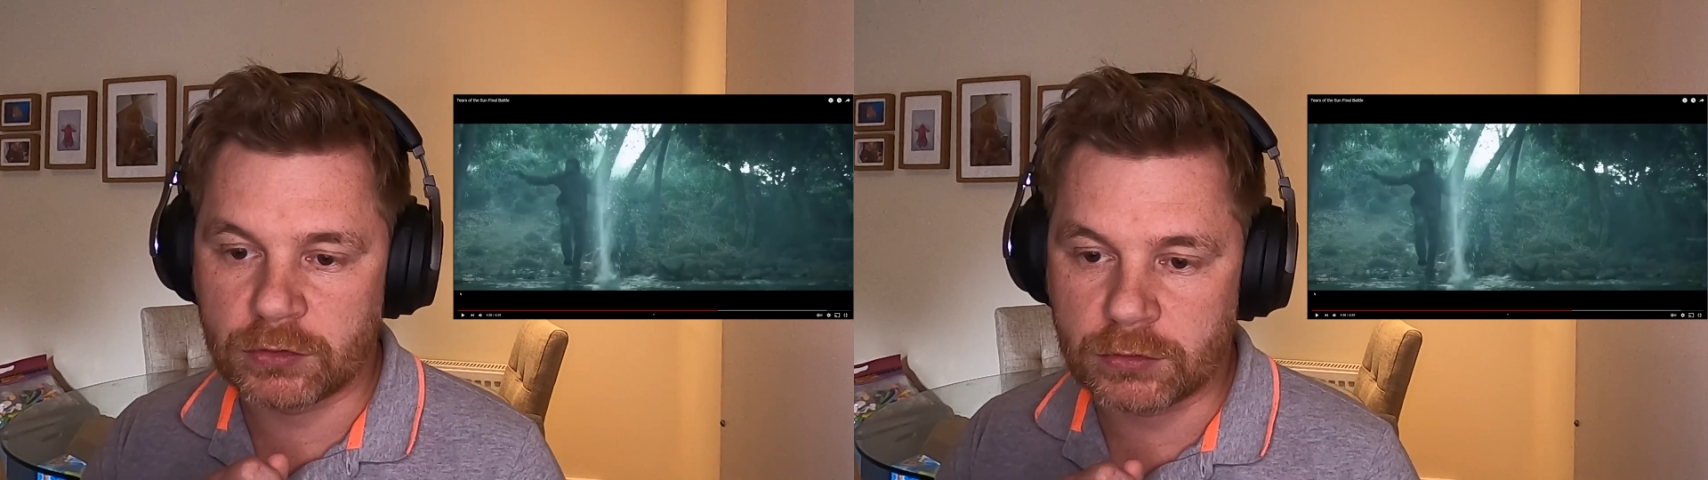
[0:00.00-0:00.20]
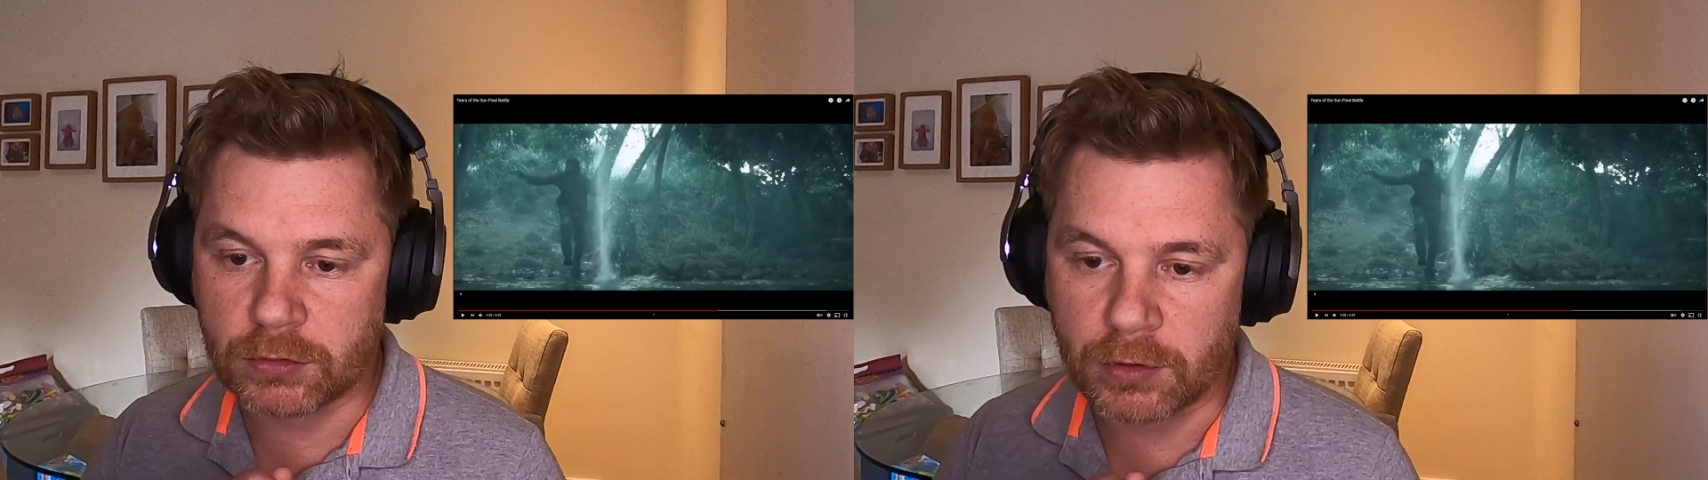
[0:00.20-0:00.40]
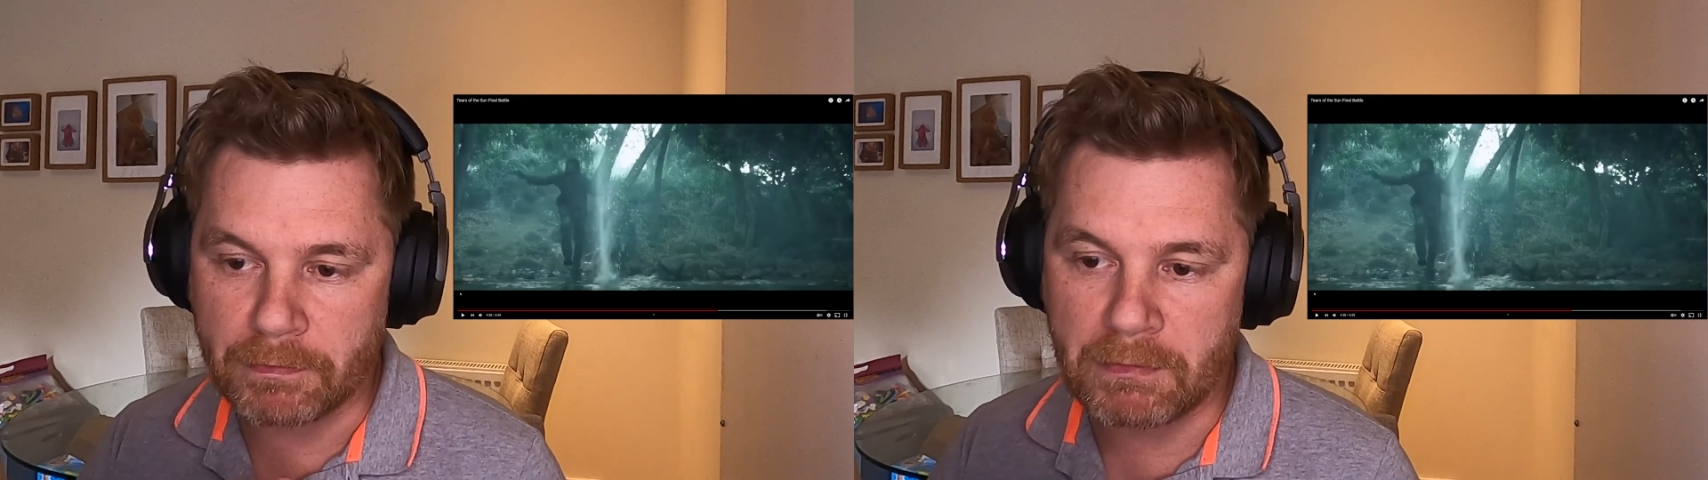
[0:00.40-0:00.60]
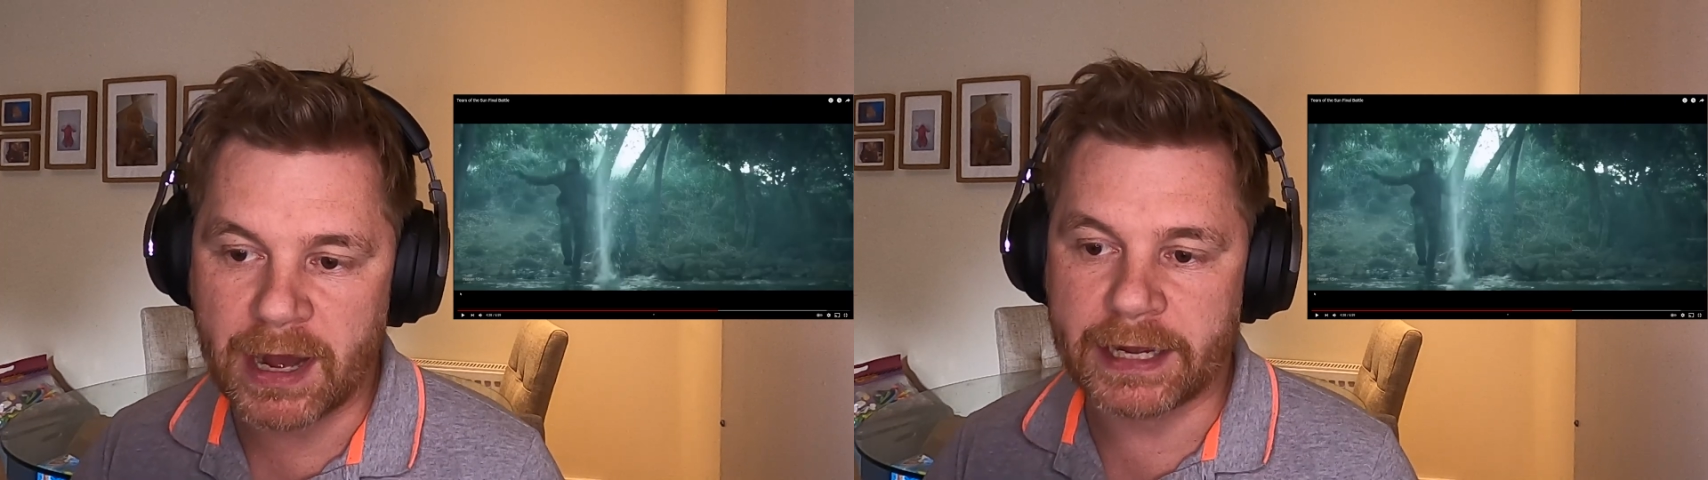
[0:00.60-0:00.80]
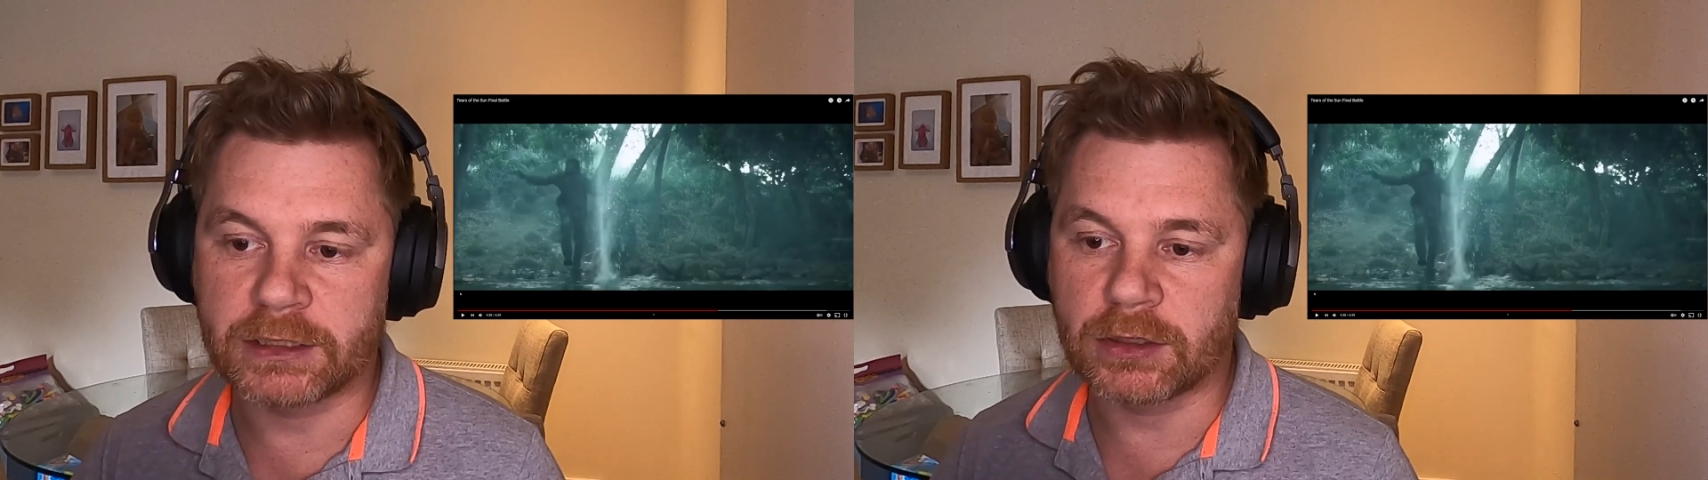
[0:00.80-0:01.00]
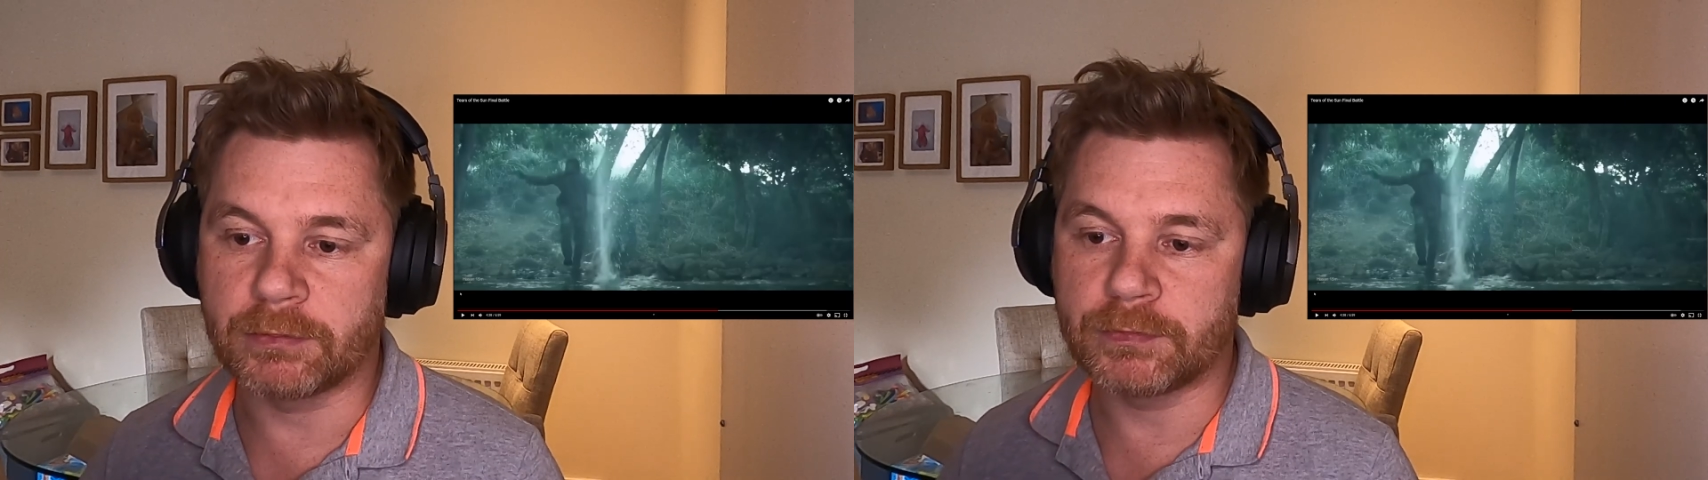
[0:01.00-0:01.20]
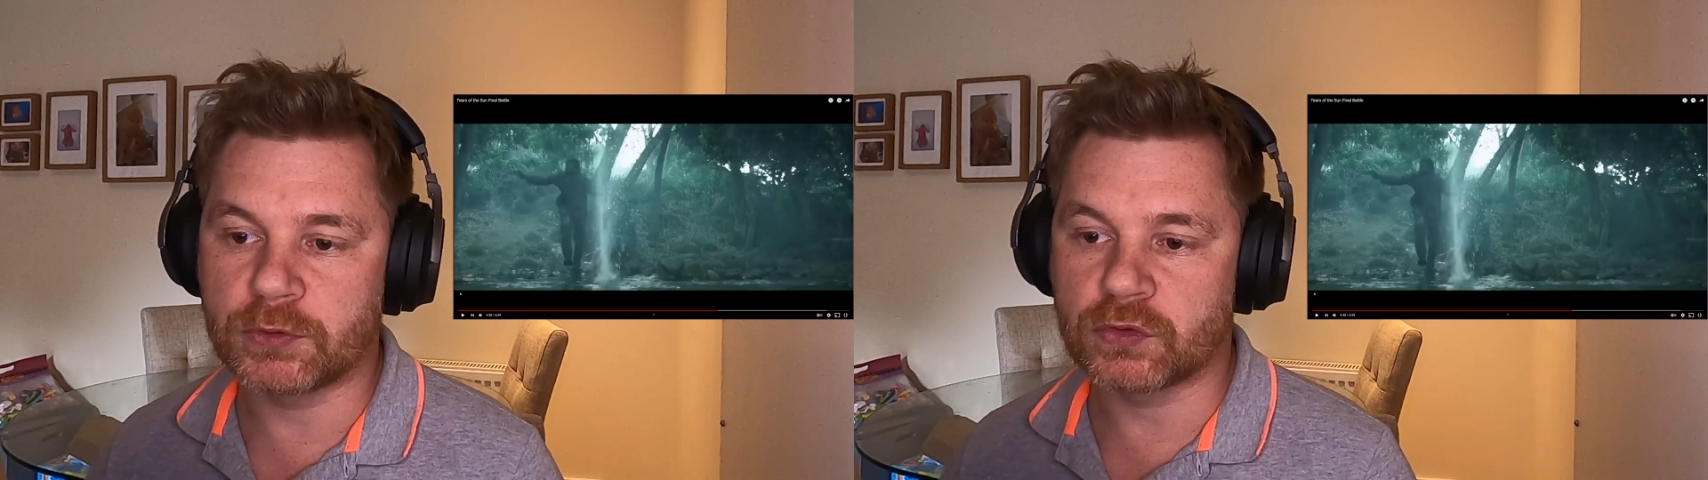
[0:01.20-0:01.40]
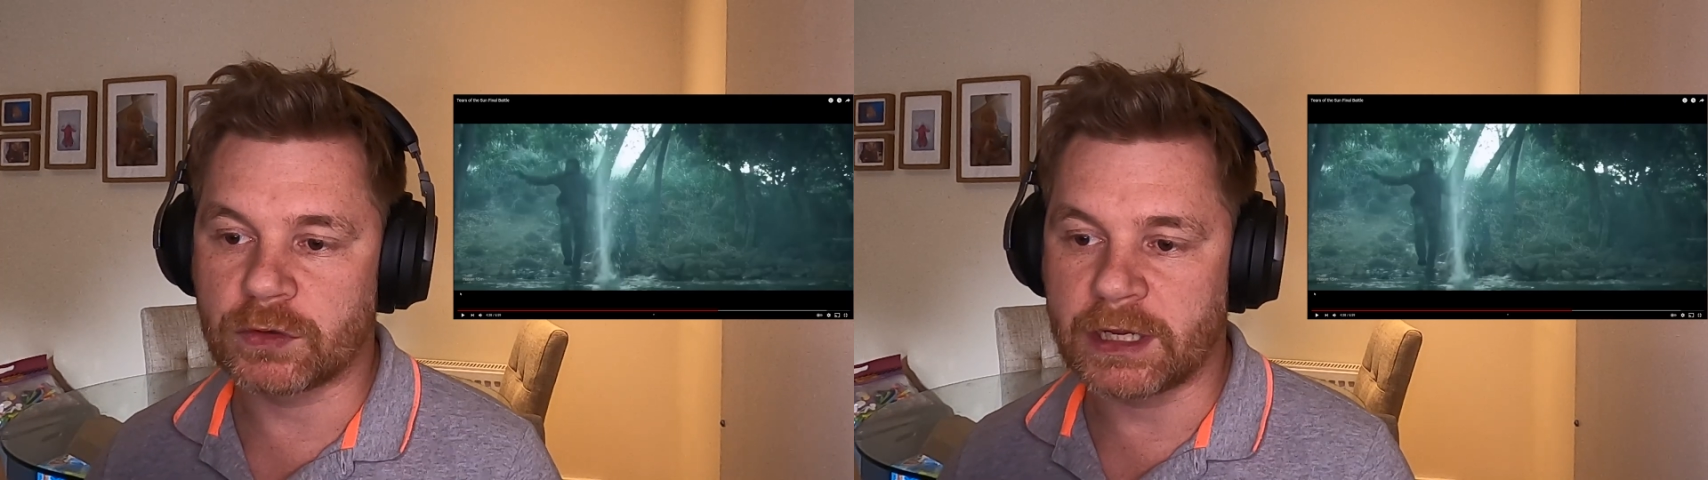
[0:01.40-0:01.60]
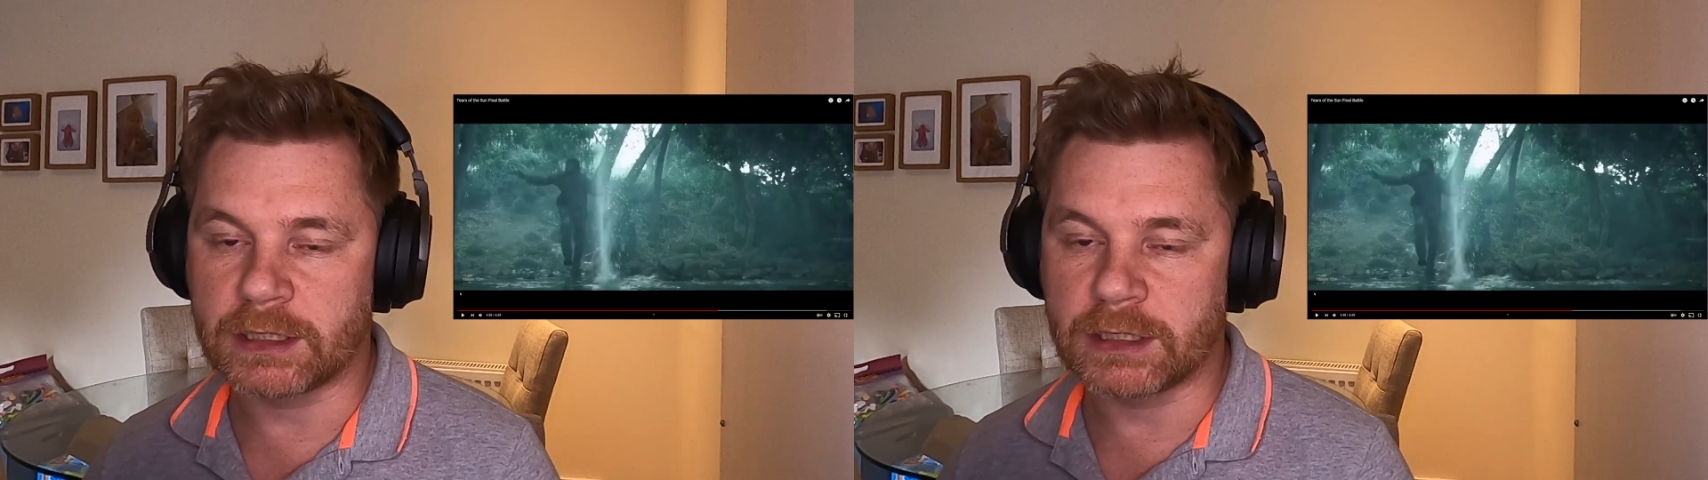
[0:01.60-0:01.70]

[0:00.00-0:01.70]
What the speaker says: do a mag dump straight